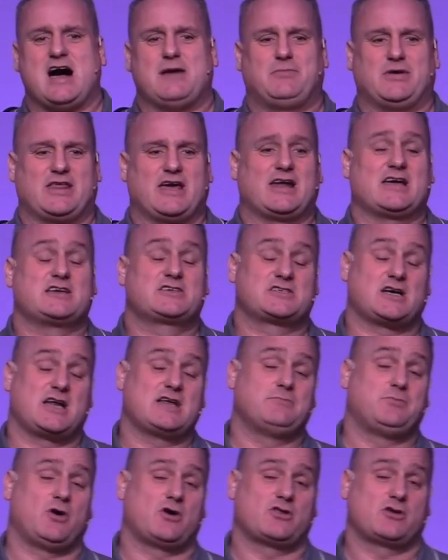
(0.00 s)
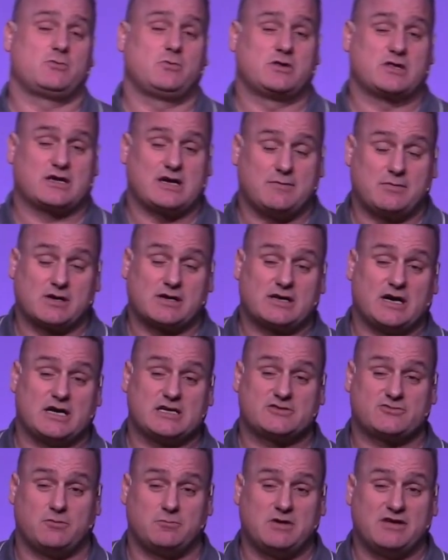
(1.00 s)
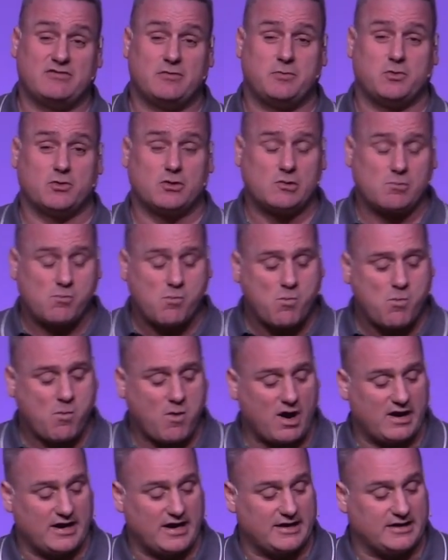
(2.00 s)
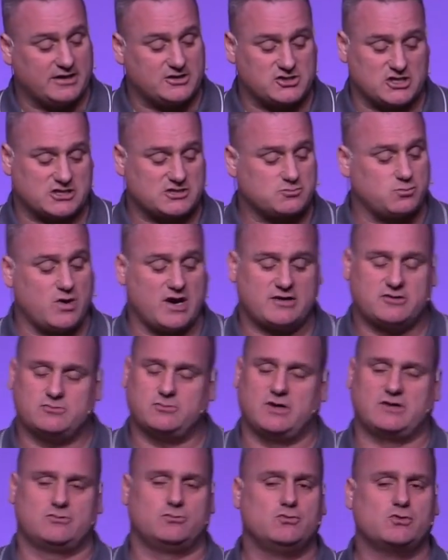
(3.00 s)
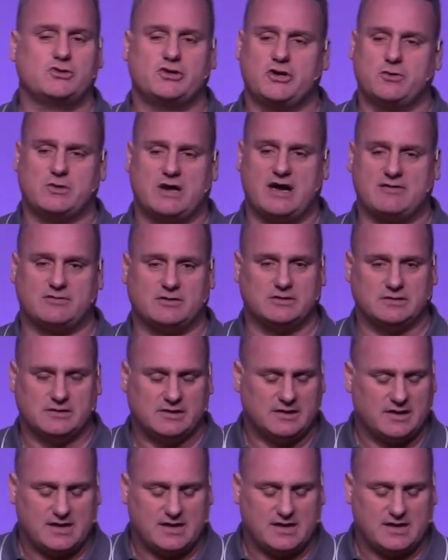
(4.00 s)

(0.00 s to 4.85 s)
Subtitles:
But then I started bothering with a couple of guys from Liverpool, and then it just went to a whole new level.